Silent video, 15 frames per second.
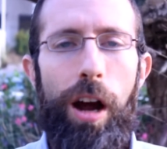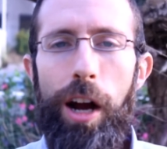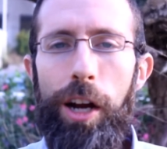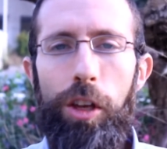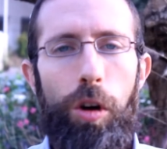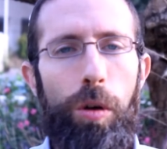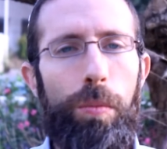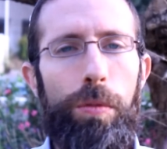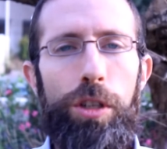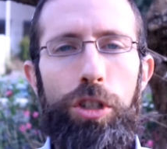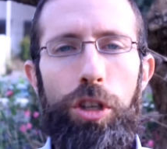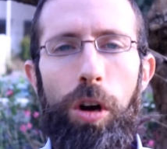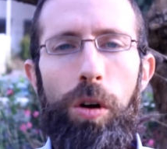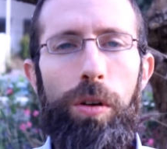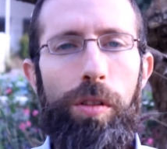our Yom
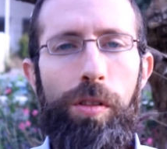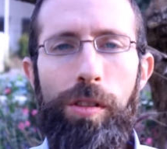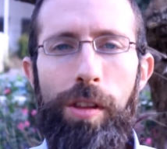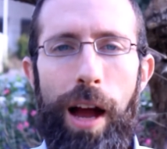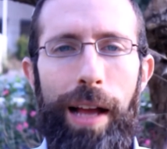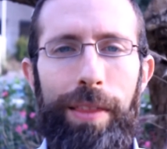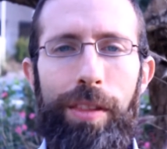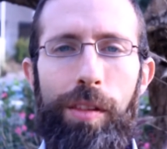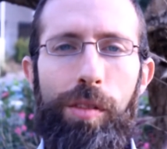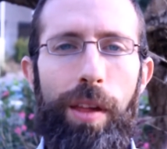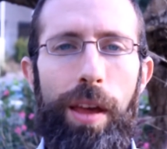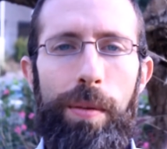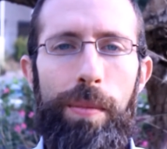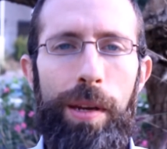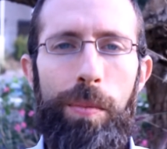Rishon is not the
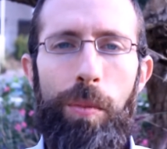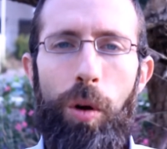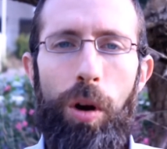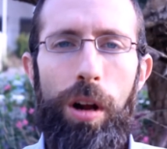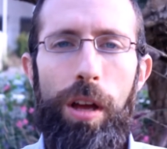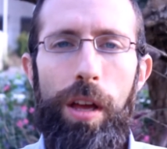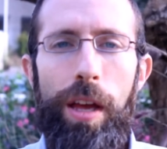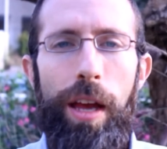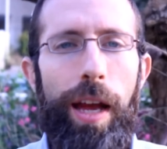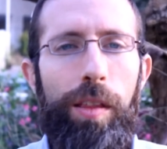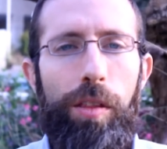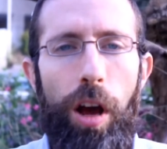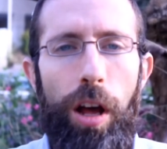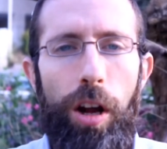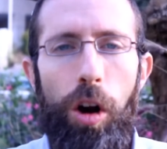same anymore.
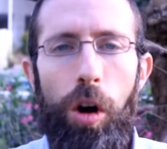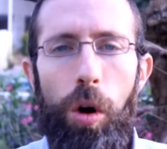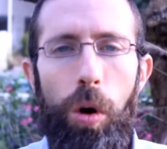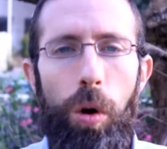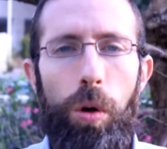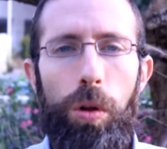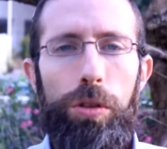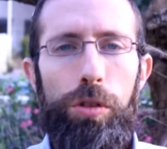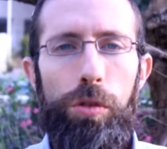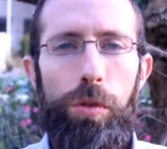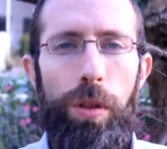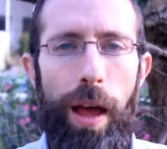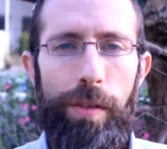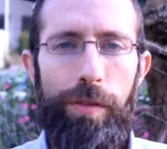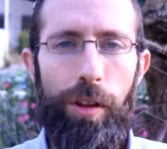It's on a whole new
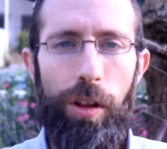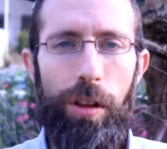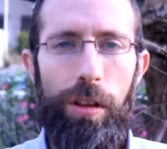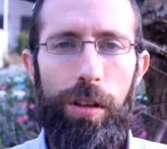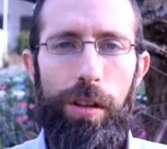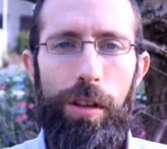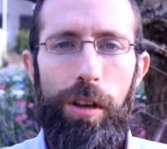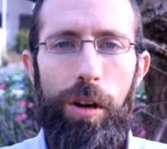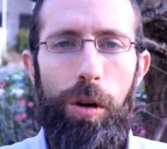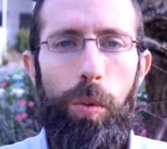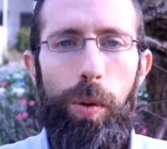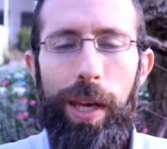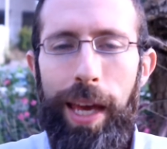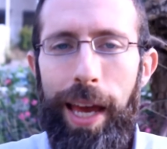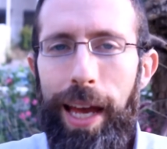level.
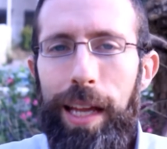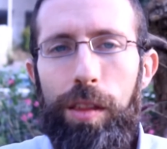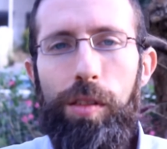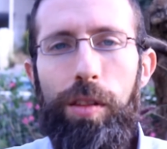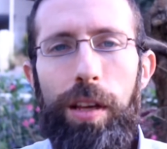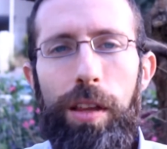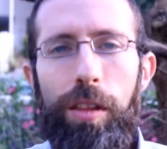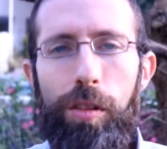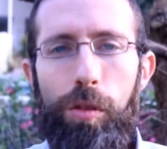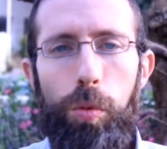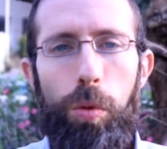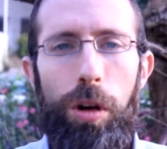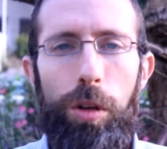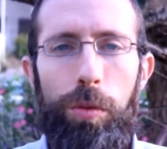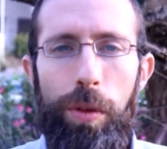We can't see this
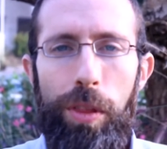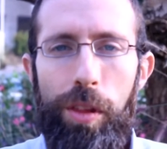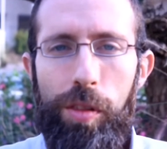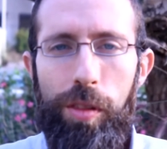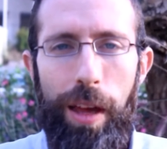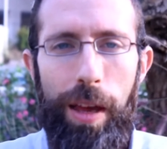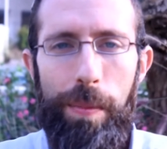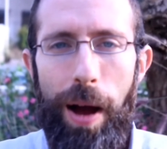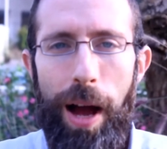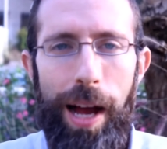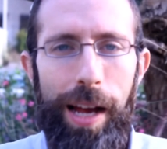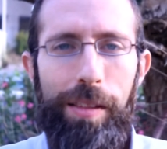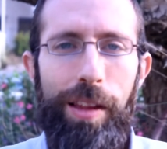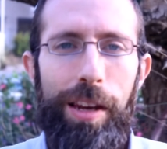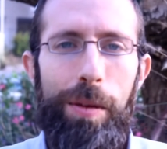world with the same
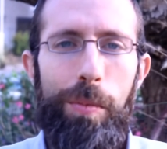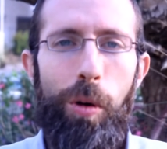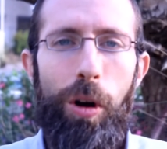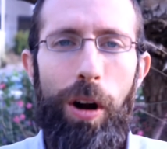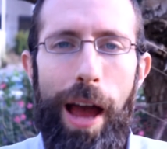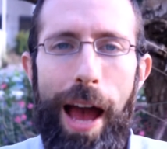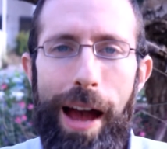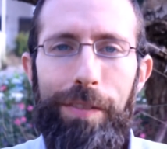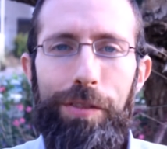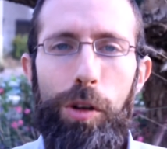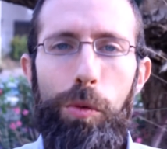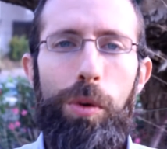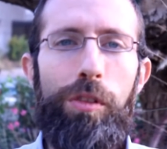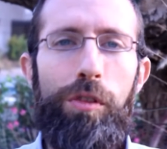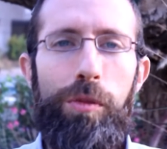eyes anymore after
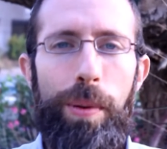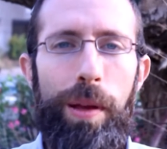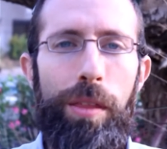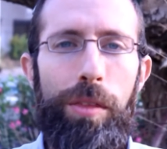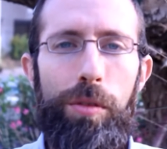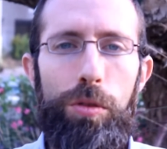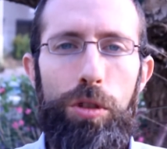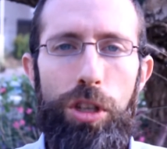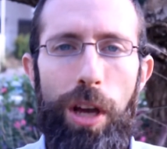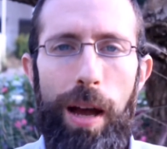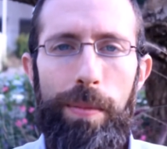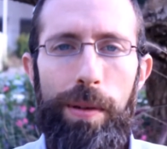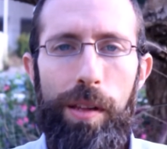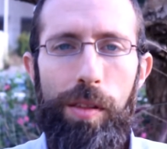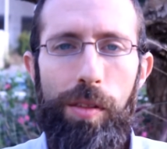we've been through
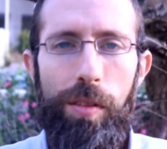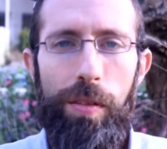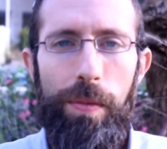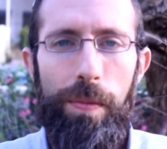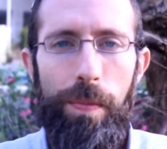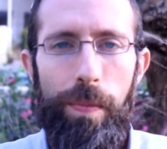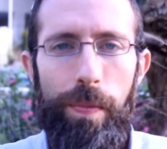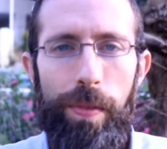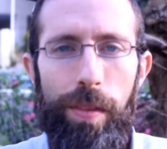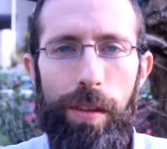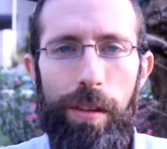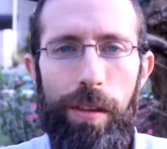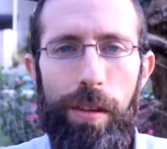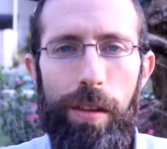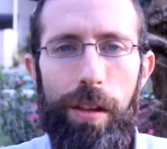Shabbos.
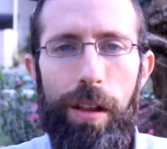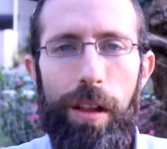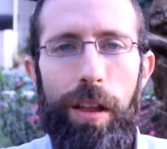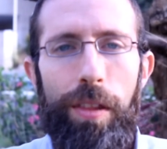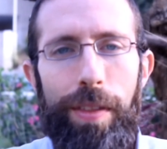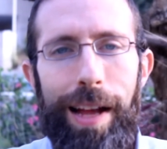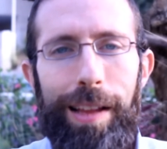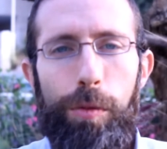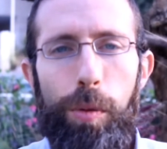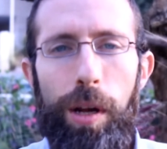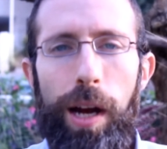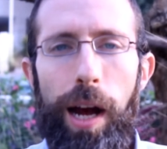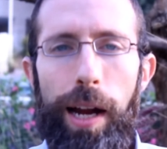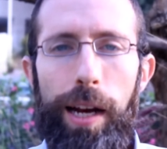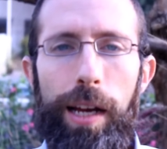That's what
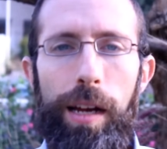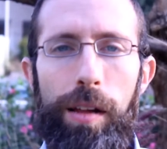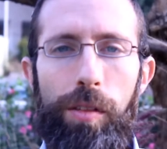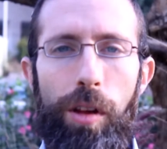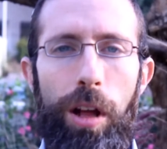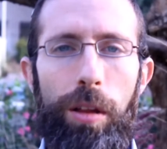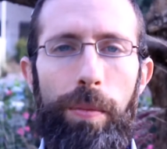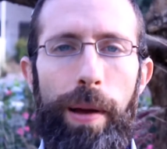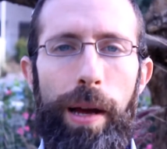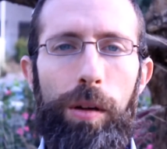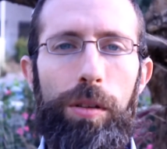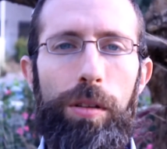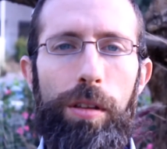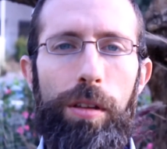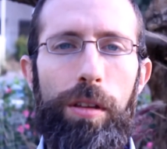Hanukkah is all about.
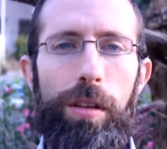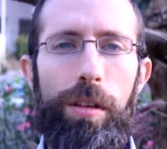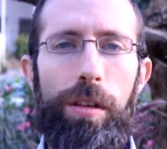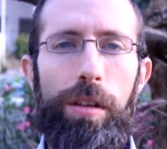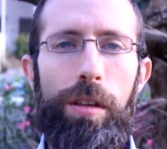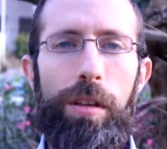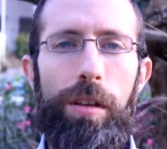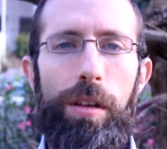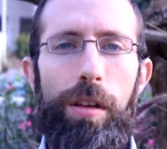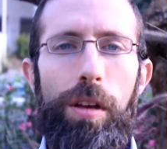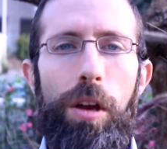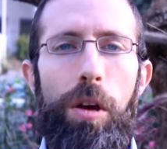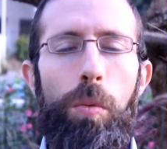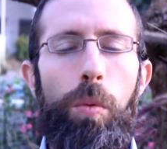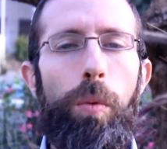
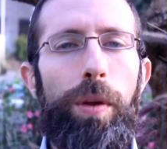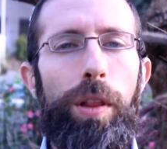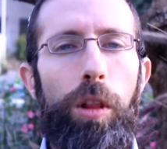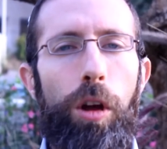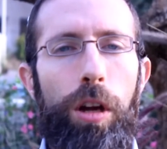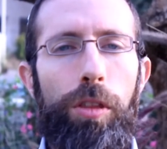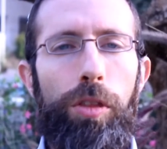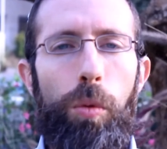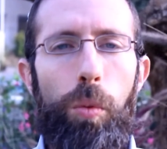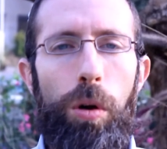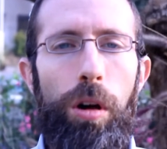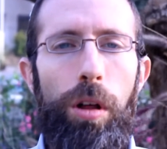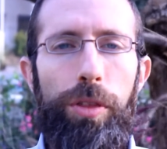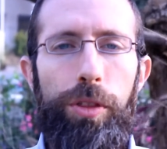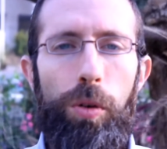When we look at the
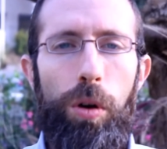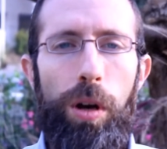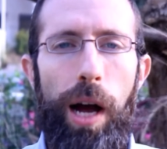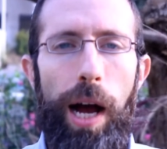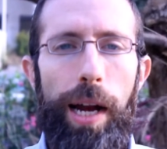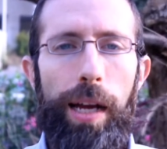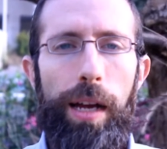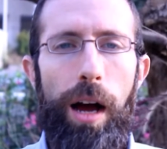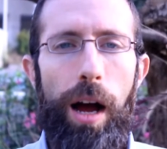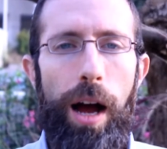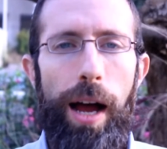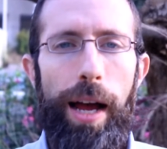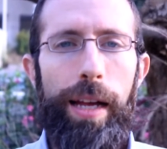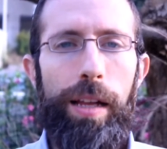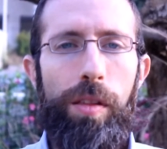world through Hanukkah
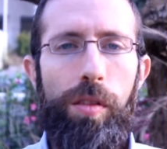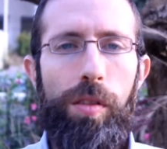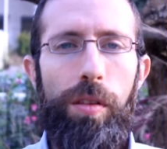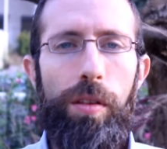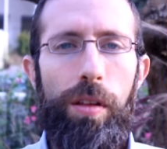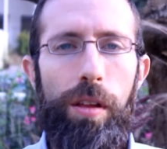eyes,